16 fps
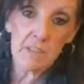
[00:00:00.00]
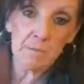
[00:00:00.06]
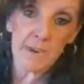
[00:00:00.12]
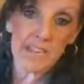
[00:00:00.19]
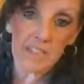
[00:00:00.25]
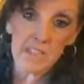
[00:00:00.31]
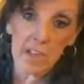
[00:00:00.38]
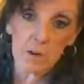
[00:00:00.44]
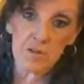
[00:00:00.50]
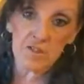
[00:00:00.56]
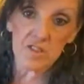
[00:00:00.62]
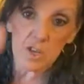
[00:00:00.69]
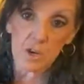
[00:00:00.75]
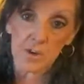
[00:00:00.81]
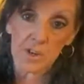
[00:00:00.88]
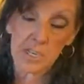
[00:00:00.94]
of my low
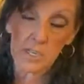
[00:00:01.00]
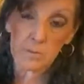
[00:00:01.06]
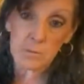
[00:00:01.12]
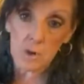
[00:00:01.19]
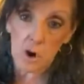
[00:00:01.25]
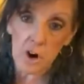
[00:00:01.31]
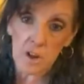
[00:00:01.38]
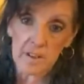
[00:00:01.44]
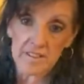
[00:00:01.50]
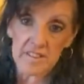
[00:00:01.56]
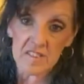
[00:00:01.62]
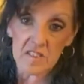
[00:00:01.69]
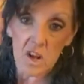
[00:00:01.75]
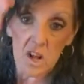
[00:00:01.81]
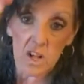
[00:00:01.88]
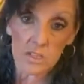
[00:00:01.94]
sodium garlic
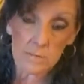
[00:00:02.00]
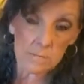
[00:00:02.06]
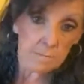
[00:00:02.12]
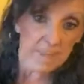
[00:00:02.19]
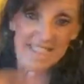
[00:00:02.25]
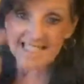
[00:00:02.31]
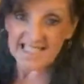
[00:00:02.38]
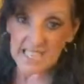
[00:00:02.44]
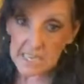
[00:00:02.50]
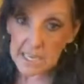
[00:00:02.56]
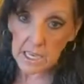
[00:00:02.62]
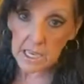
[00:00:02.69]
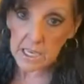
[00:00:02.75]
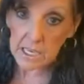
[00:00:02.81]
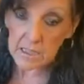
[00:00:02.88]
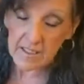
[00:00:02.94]
salt
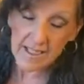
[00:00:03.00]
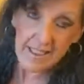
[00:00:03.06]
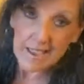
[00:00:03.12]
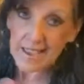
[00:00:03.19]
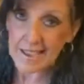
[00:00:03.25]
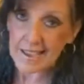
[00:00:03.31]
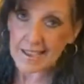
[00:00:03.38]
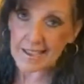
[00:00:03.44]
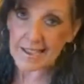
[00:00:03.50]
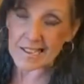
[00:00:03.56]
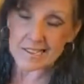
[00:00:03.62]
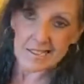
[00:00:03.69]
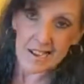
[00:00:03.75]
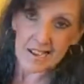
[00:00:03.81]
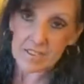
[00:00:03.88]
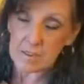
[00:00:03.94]
medley thing.
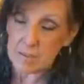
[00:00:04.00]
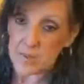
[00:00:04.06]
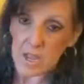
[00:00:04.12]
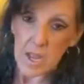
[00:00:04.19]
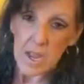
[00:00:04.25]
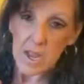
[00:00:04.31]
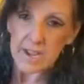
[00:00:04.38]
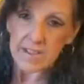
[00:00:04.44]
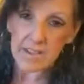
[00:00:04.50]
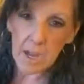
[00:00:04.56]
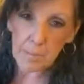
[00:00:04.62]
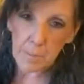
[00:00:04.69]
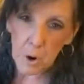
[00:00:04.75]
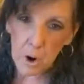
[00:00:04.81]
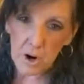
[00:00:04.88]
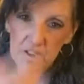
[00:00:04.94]
It's got the it's
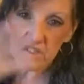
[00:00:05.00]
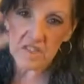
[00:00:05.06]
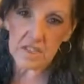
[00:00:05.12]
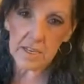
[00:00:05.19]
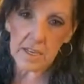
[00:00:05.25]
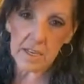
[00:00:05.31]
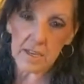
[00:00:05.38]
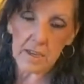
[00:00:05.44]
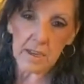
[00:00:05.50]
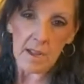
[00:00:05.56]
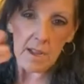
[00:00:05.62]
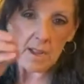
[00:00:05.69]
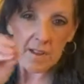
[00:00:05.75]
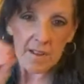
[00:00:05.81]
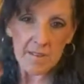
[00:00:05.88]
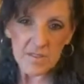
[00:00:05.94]
got parsley,
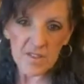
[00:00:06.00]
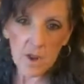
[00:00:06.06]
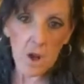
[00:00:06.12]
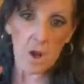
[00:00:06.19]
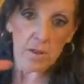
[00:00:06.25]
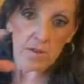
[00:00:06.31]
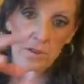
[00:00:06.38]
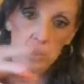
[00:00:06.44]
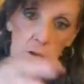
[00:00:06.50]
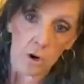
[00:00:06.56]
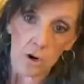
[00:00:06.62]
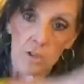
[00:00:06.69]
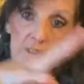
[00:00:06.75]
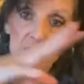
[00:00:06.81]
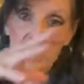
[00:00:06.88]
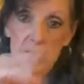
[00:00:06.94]
salt,
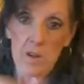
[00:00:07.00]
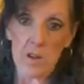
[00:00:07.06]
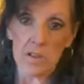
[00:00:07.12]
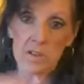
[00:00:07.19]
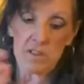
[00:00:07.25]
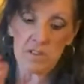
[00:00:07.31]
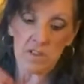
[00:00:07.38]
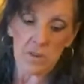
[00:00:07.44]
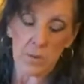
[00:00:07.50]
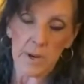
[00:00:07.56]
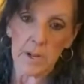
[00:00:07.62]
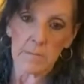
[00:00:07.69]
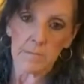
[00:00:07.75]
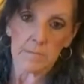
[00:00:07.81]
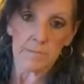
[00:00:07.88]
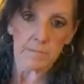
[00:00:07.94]
garlic salt. It's a
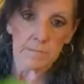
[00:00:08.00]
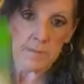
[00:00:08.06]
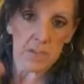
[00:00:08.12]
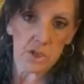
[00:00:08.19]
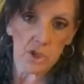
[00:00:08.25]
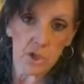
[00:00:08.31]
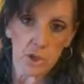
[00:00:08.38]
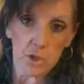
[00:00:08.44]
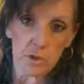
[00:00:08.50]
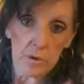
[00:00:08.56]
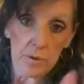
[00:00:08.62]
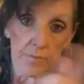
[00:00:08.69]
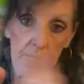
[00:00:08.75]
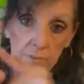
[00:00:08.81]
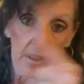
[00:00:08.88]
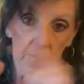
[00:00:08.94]
great mixture.
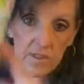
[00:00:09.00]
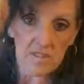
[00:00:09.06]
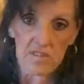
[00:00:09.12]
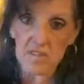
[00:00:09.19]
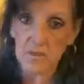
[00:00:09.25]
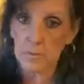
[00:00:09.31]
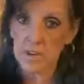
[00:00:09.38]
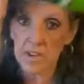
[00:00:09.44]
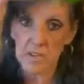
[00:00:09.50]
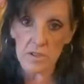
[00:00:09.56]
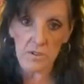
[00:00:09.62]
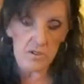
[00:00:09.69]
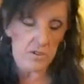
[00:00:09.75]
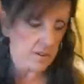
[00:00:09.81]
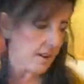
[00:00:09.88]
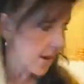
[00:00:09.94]
This is what I
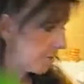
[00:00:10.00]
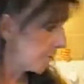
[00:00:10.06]
use in